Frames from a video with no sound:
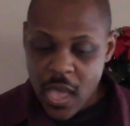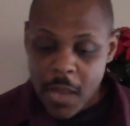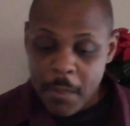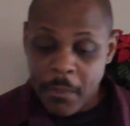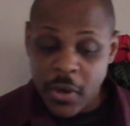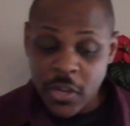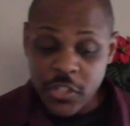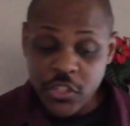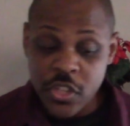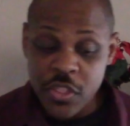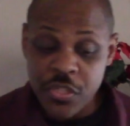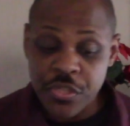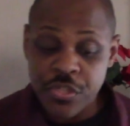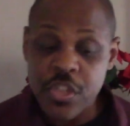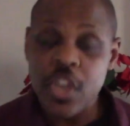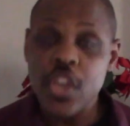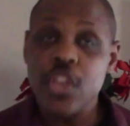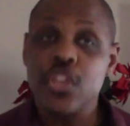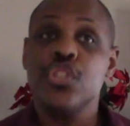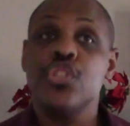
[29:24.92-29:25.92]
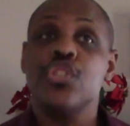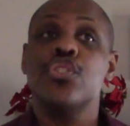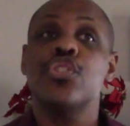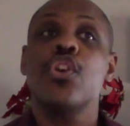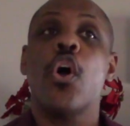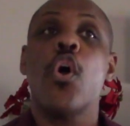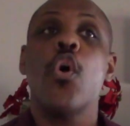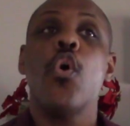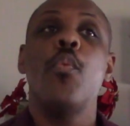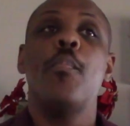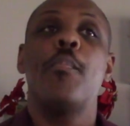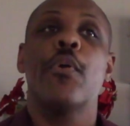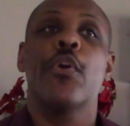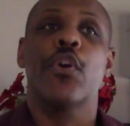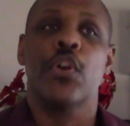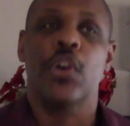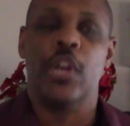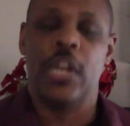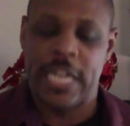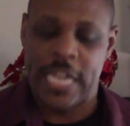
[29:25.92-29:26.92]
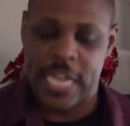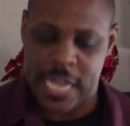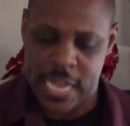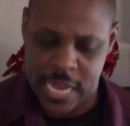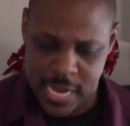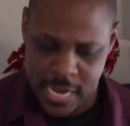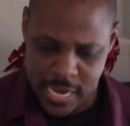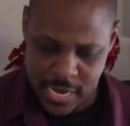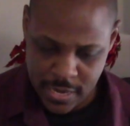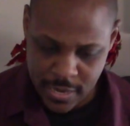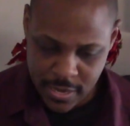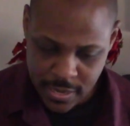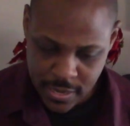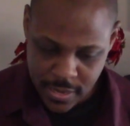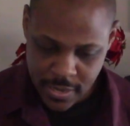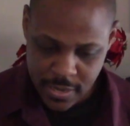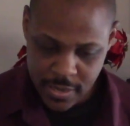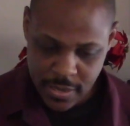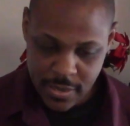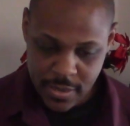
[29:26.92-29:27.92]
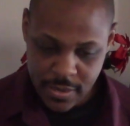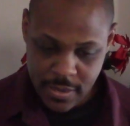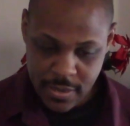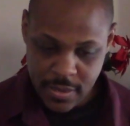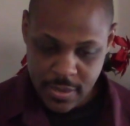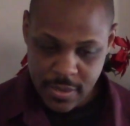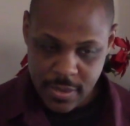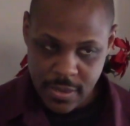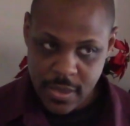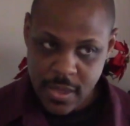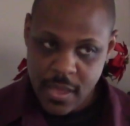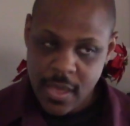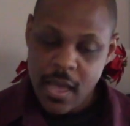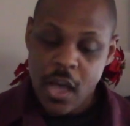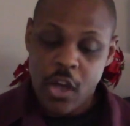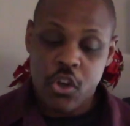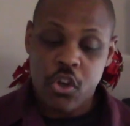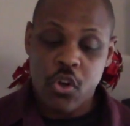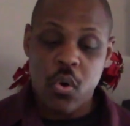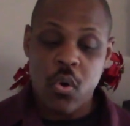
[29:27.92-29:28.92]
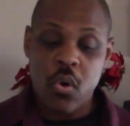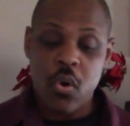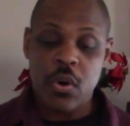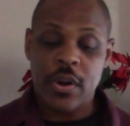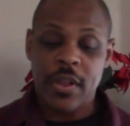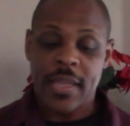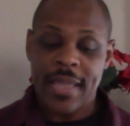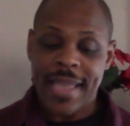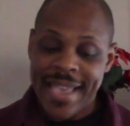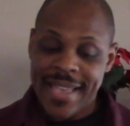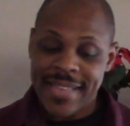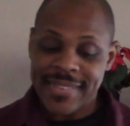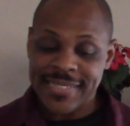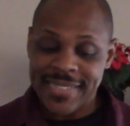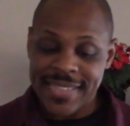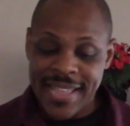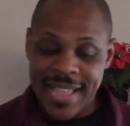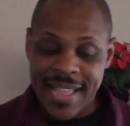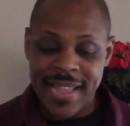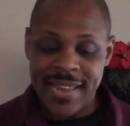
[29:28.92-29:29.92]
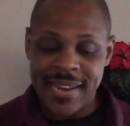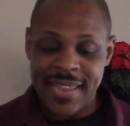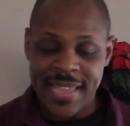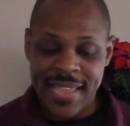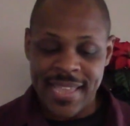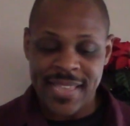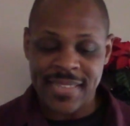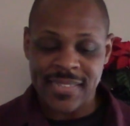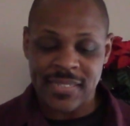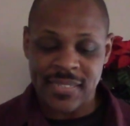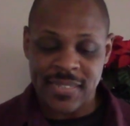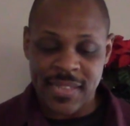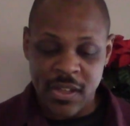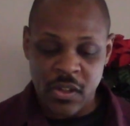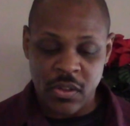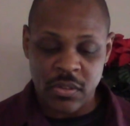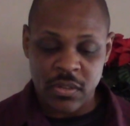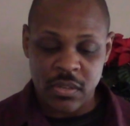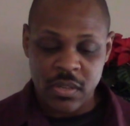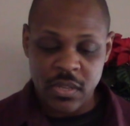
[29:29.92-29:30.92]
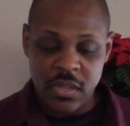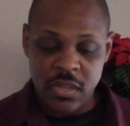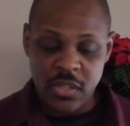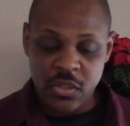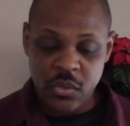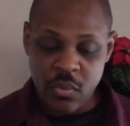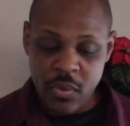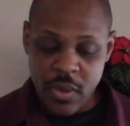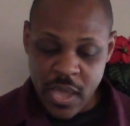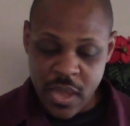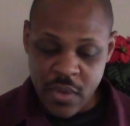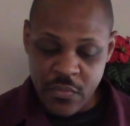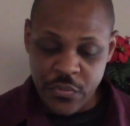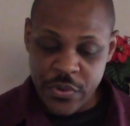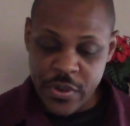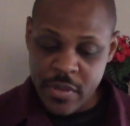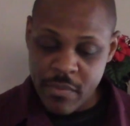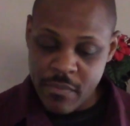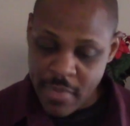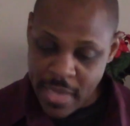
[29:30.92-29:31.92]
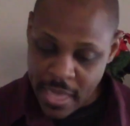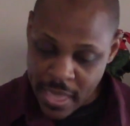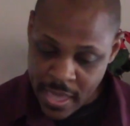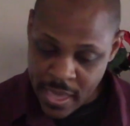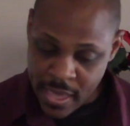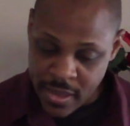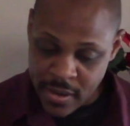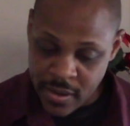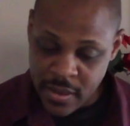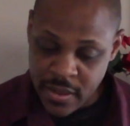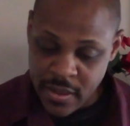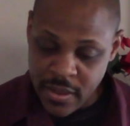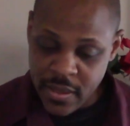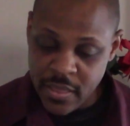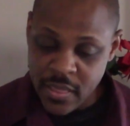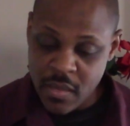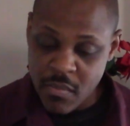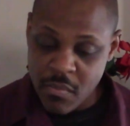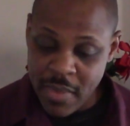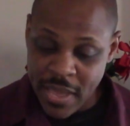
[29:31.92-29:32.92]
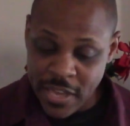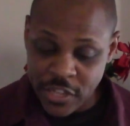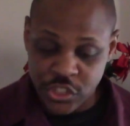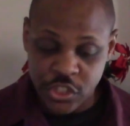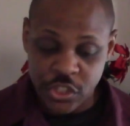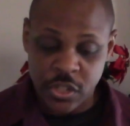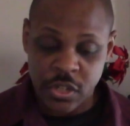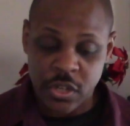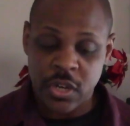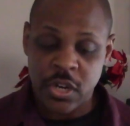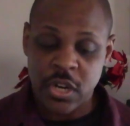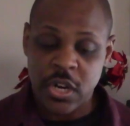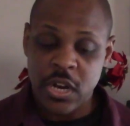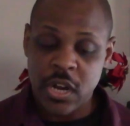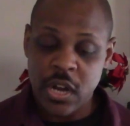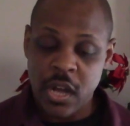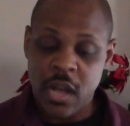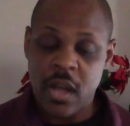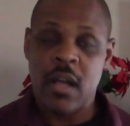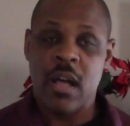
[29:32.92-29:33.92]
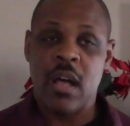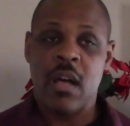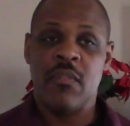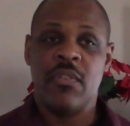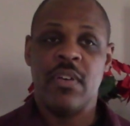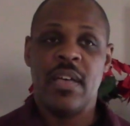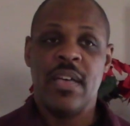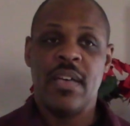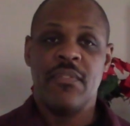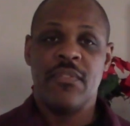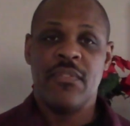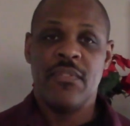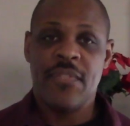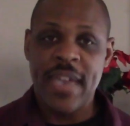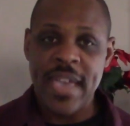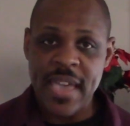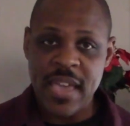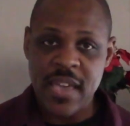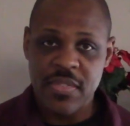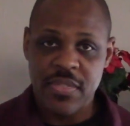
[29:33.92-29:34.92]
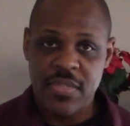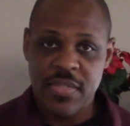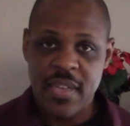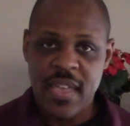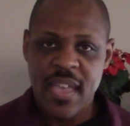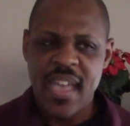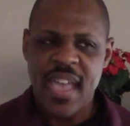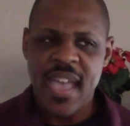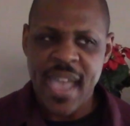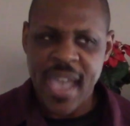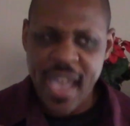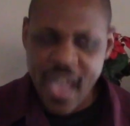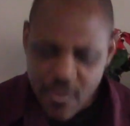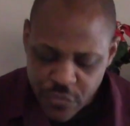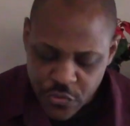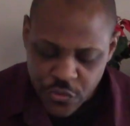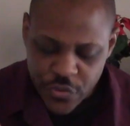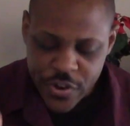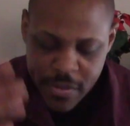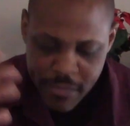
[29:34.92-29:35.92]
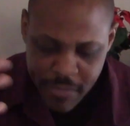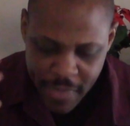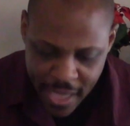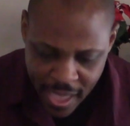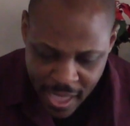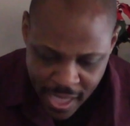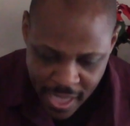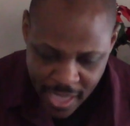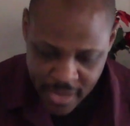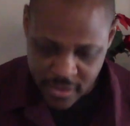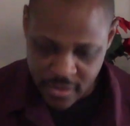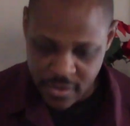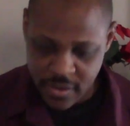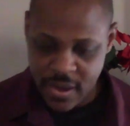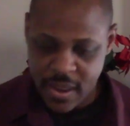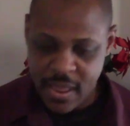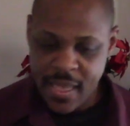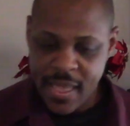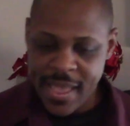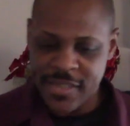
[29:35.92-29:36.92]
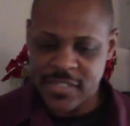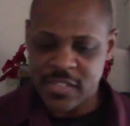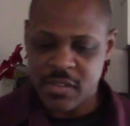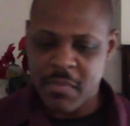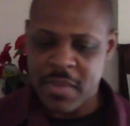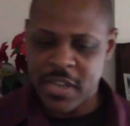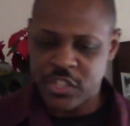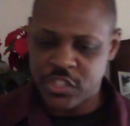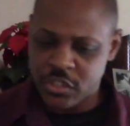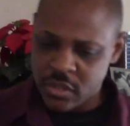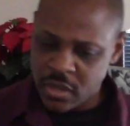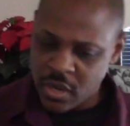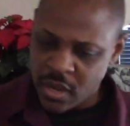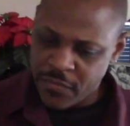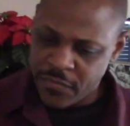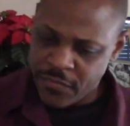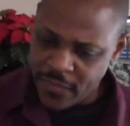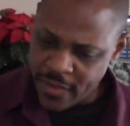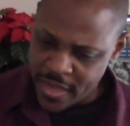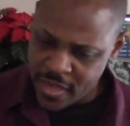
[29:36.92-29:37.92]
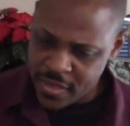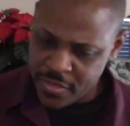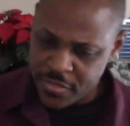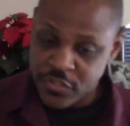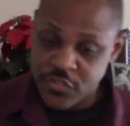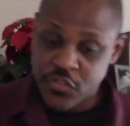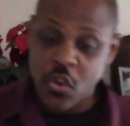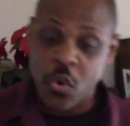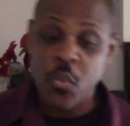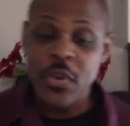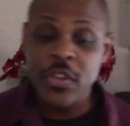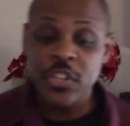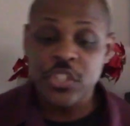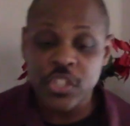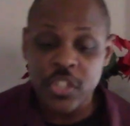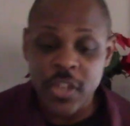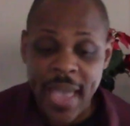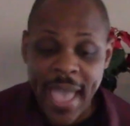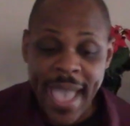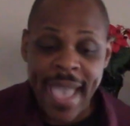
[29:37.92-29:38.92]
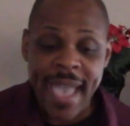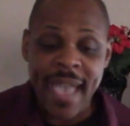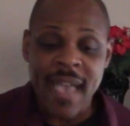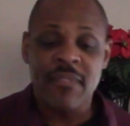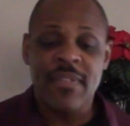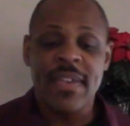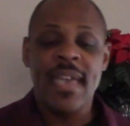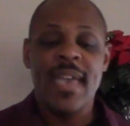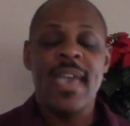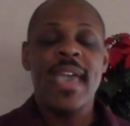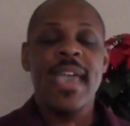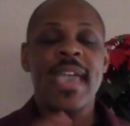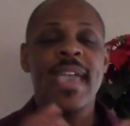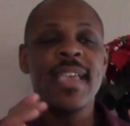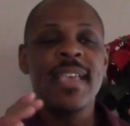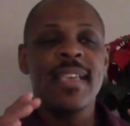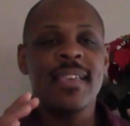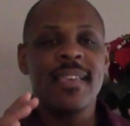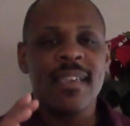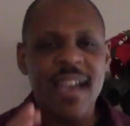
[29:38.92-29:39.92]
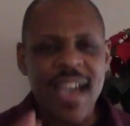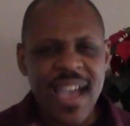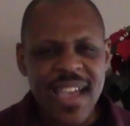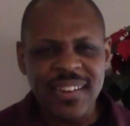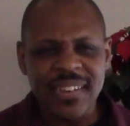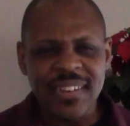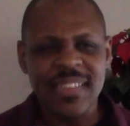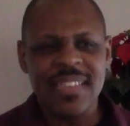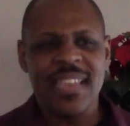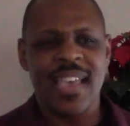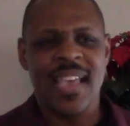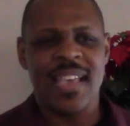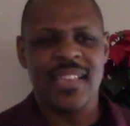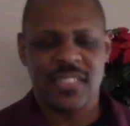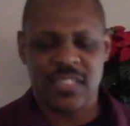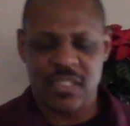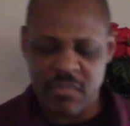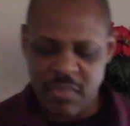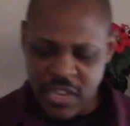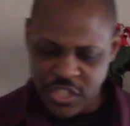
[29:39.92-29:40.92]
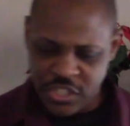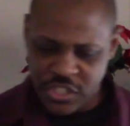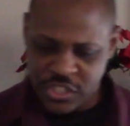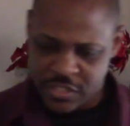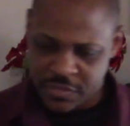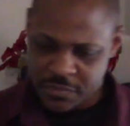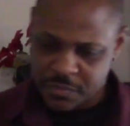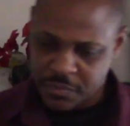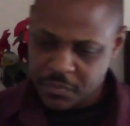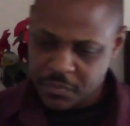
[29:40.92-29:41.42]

But to think soberly, according as God has dealt to every man the measure of faith. Every man has a measure of faith. So we should have a godly estimation